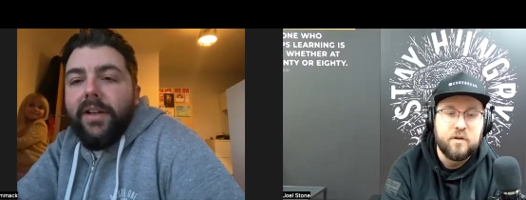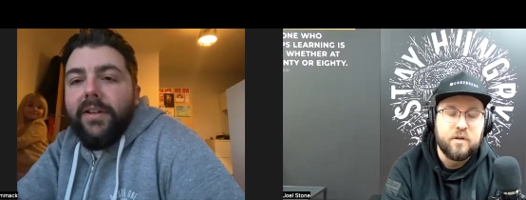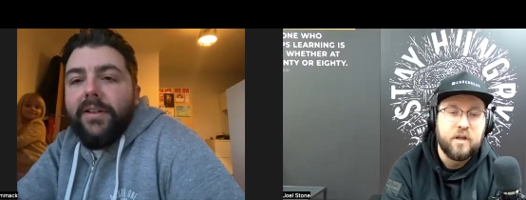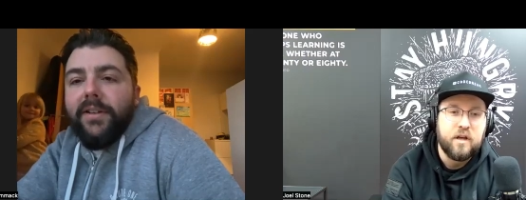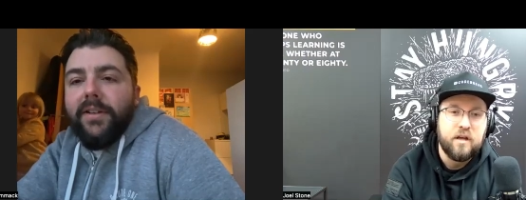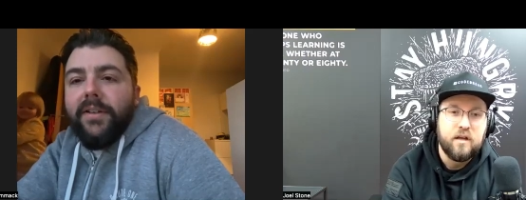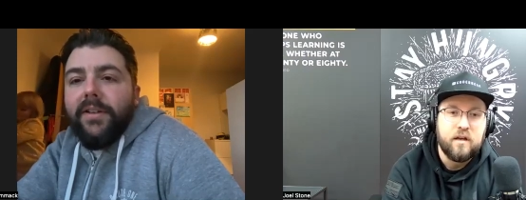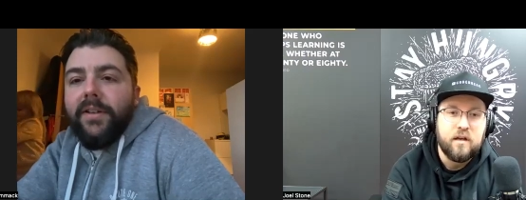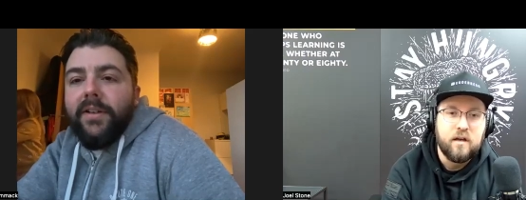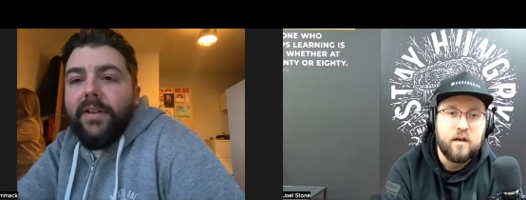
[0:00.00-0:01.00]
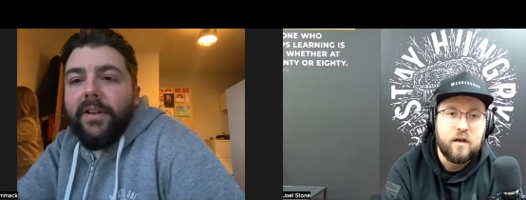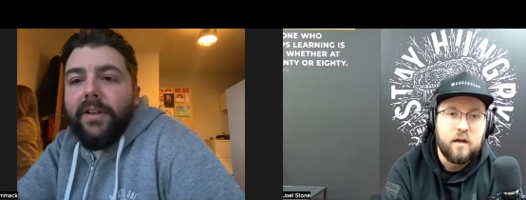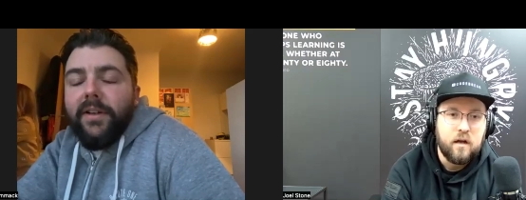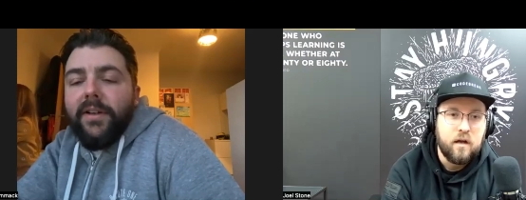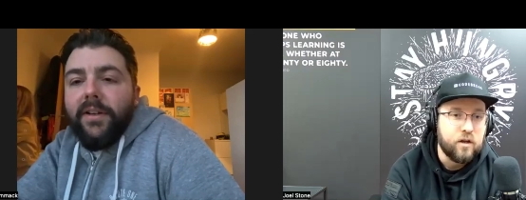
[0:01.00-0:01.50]
Speaker 1: sure that
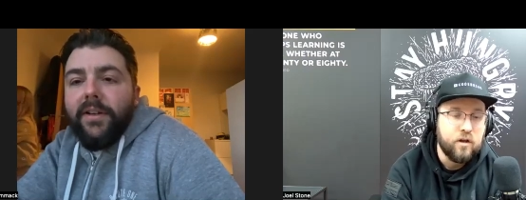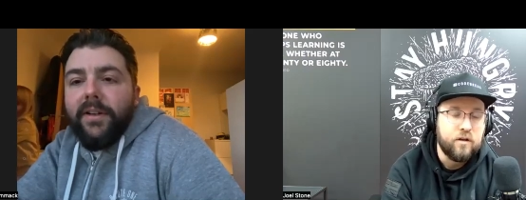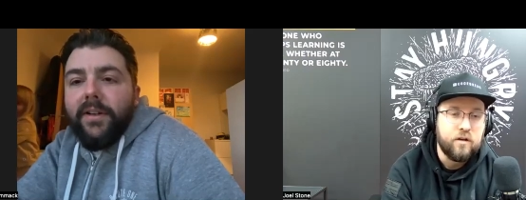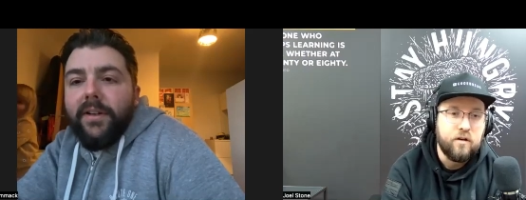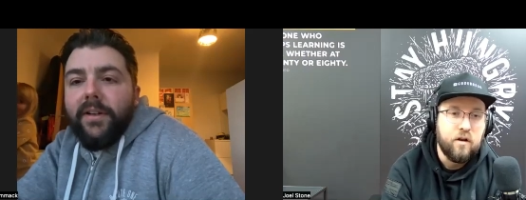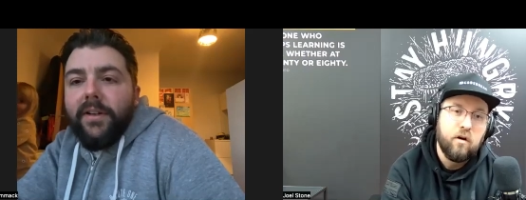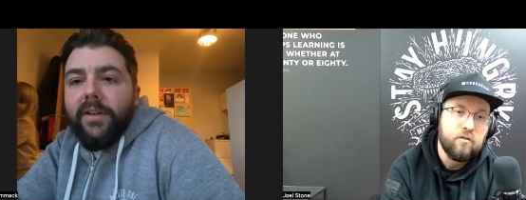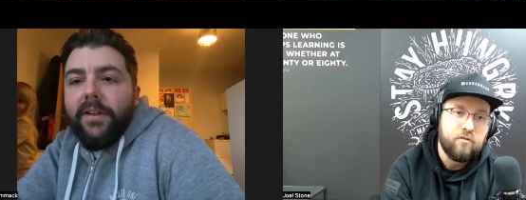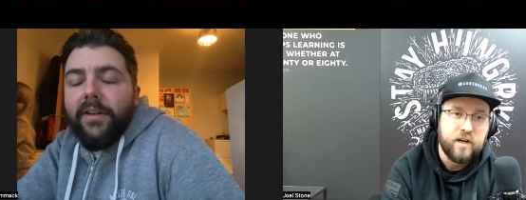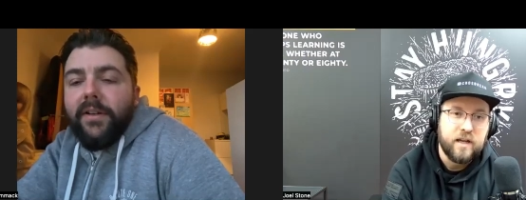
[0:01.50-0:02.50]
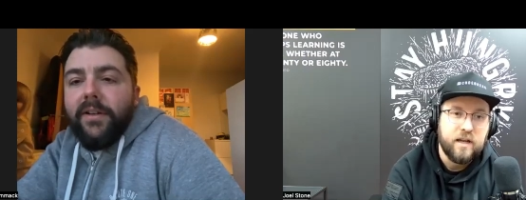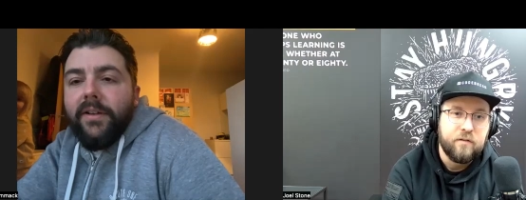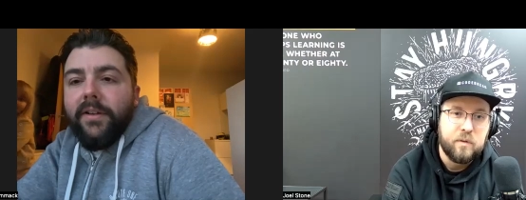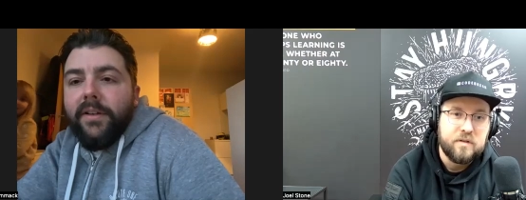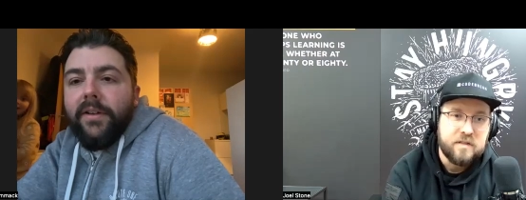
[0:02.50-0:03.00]
I could not drink it
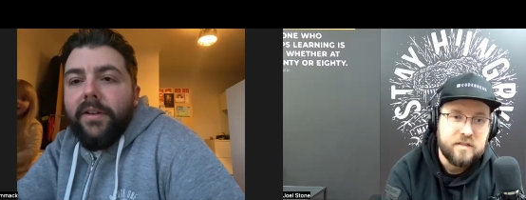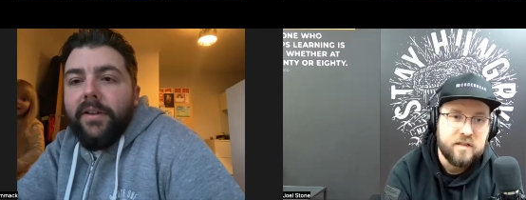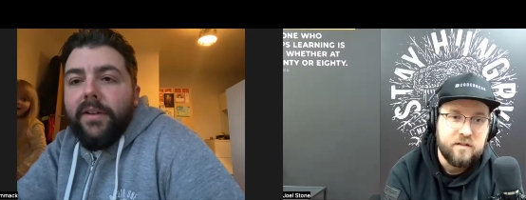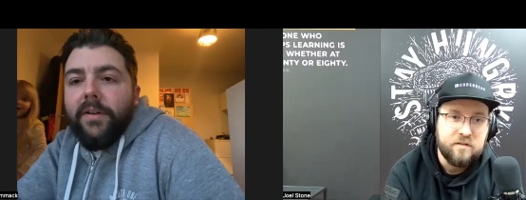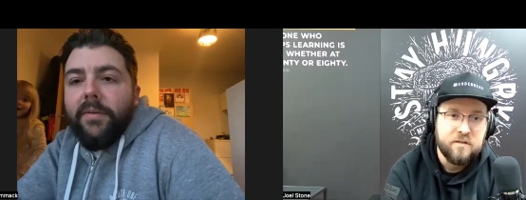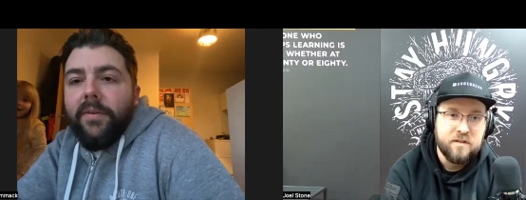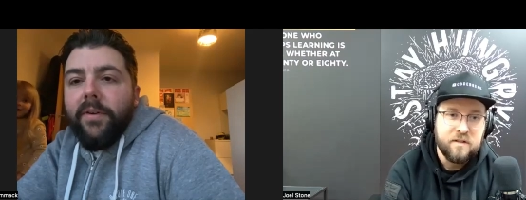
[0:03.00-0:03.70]
if I wanted to,